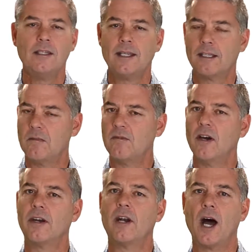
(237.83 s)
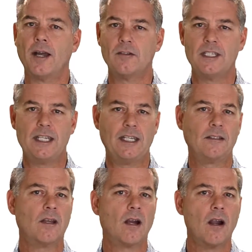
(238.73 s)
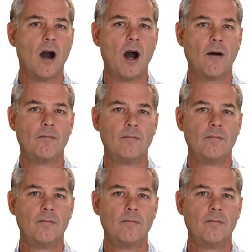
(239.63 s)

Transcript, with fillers: that can be found on IoTinc.com.